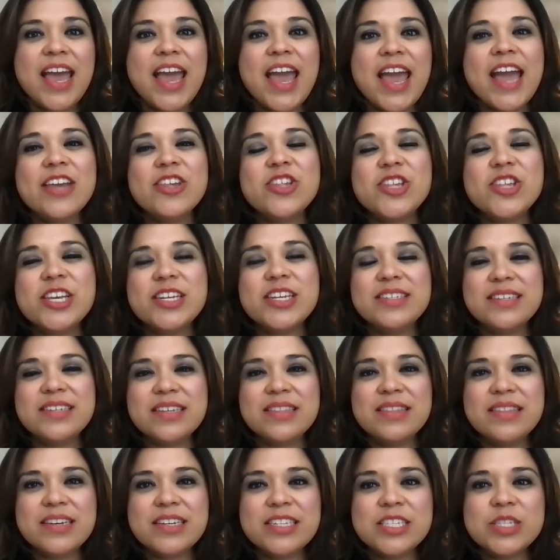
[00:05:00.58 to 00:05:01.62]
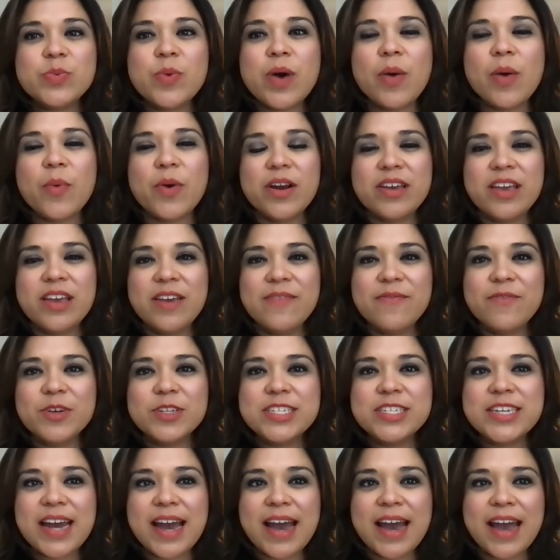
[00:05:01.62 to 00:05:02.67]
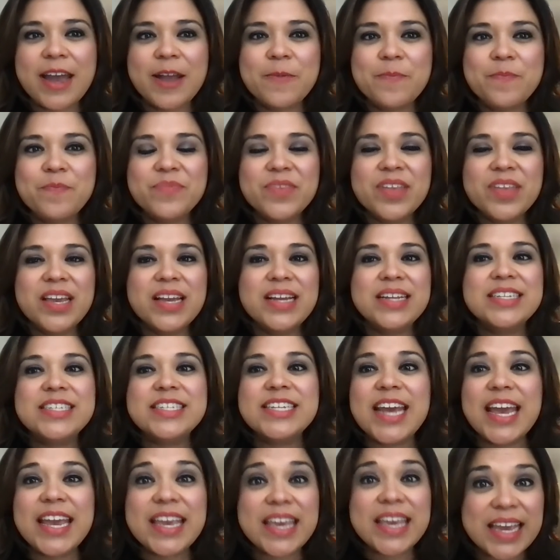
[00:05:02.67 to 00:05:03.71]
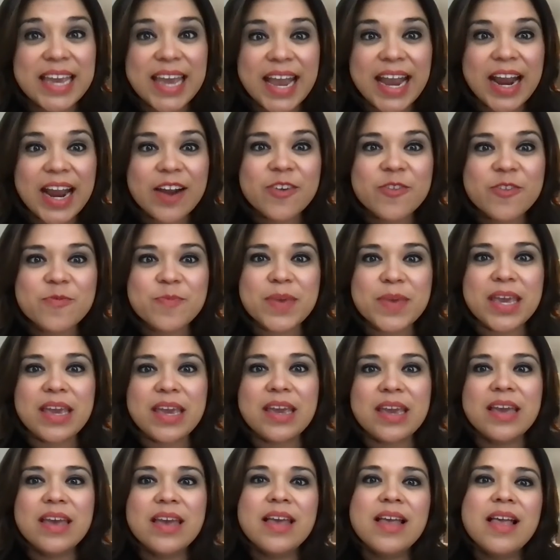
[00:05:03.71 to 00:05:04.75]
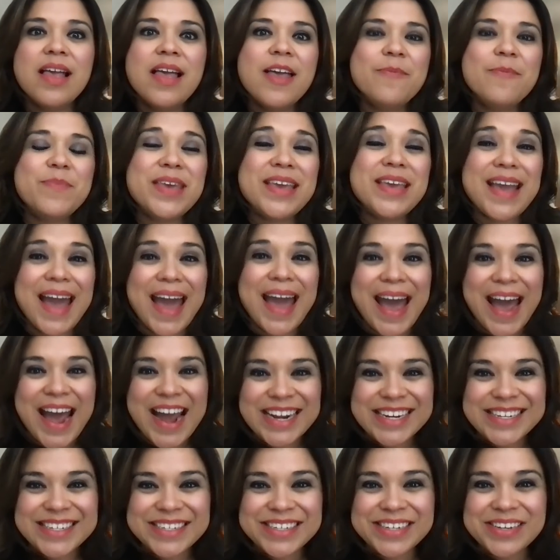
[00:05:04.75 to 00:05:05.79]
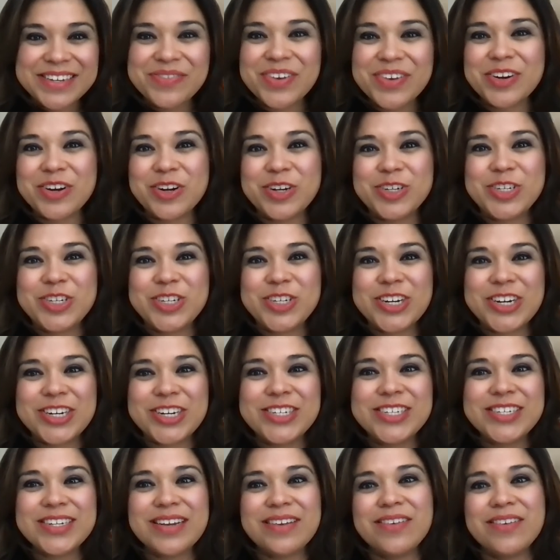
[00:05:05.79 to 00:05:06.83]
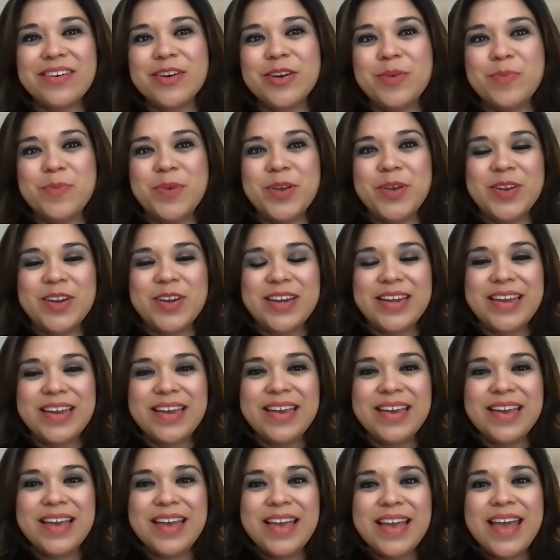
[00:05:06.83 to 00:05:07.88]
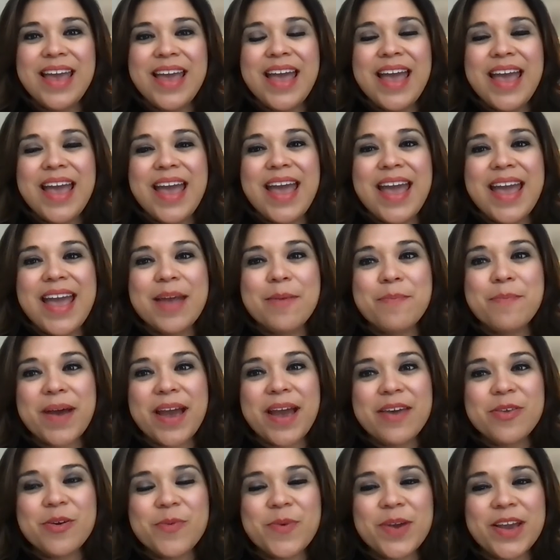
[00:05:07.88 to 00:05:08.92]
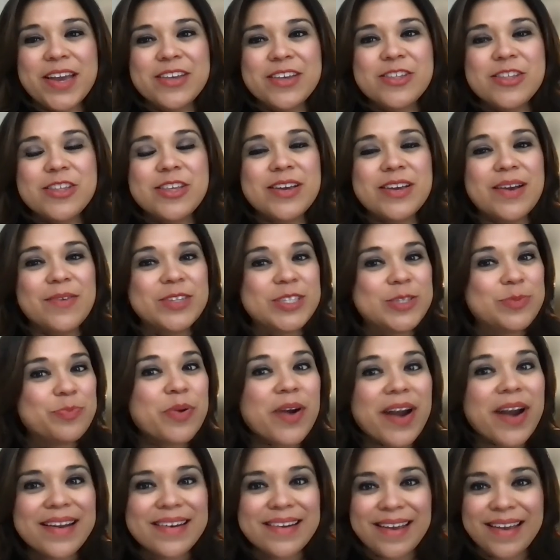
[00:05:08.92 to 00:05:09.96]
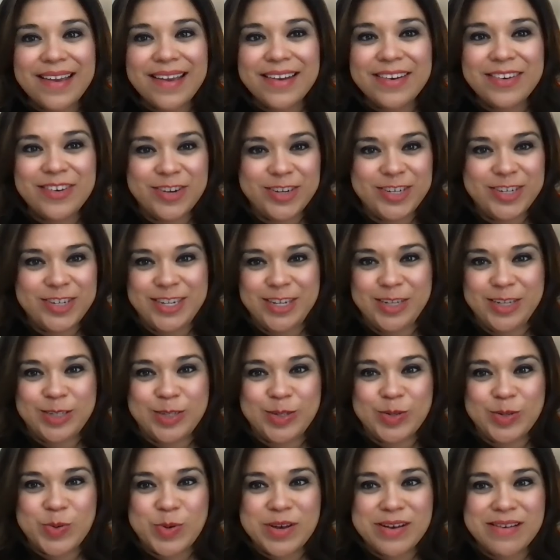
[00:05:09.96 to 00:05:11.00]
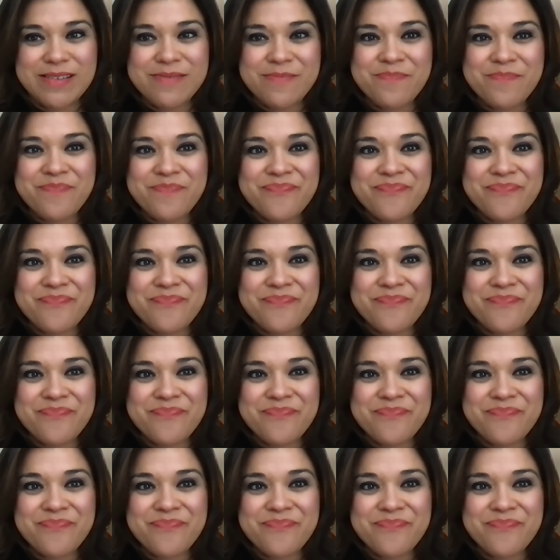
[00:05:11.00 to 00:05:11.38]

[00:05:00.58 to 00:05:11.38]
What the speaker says: And she did this while working full-time, taking care of me, being active in her church and her community. And by the way, she was pregnant in nursing school.